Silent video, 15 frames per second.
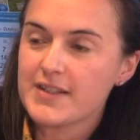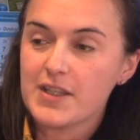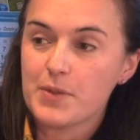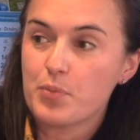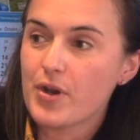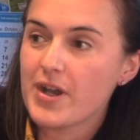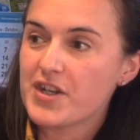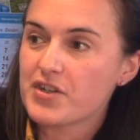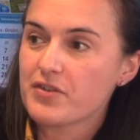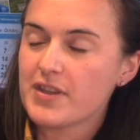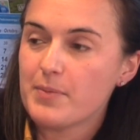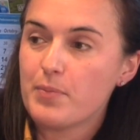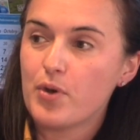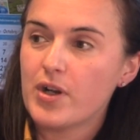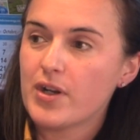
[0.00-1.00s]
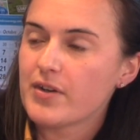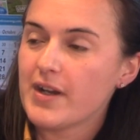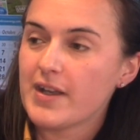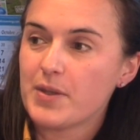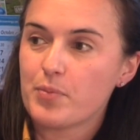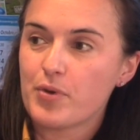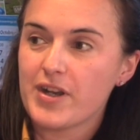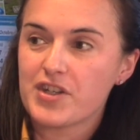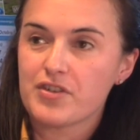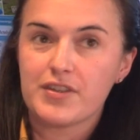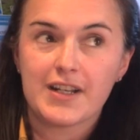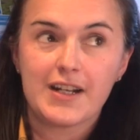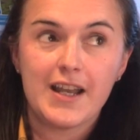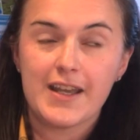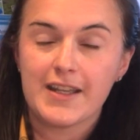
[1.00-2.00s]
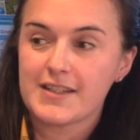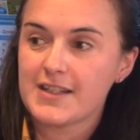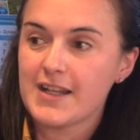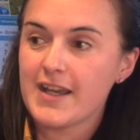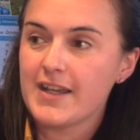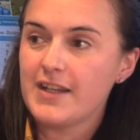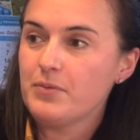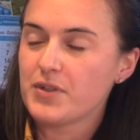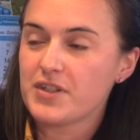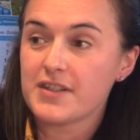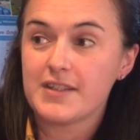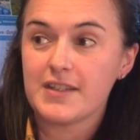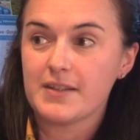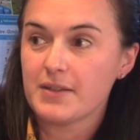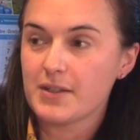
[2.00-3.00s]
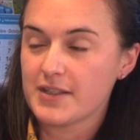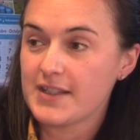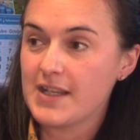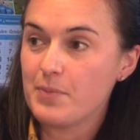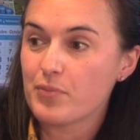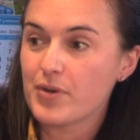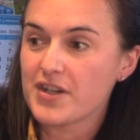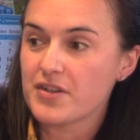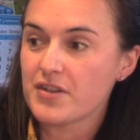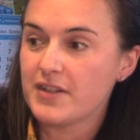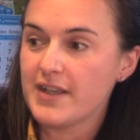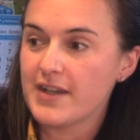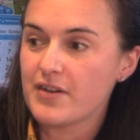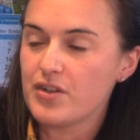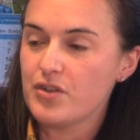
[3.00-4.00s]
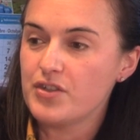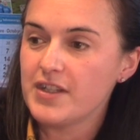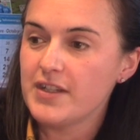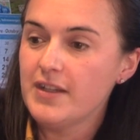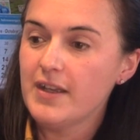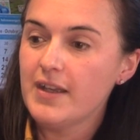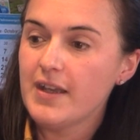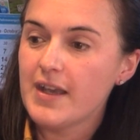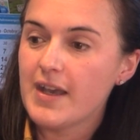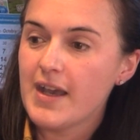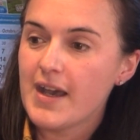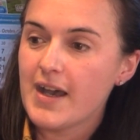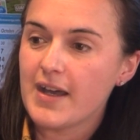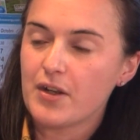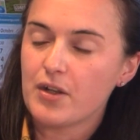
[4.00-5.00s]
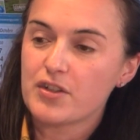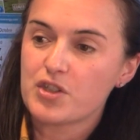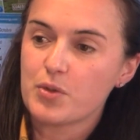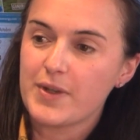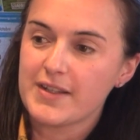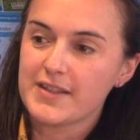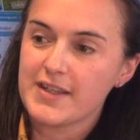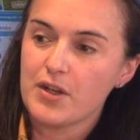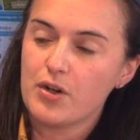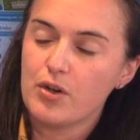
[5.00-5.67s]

see the pressure in the boiler and the pressure in the client's line, which is the steam pressure that they are using. And also we can see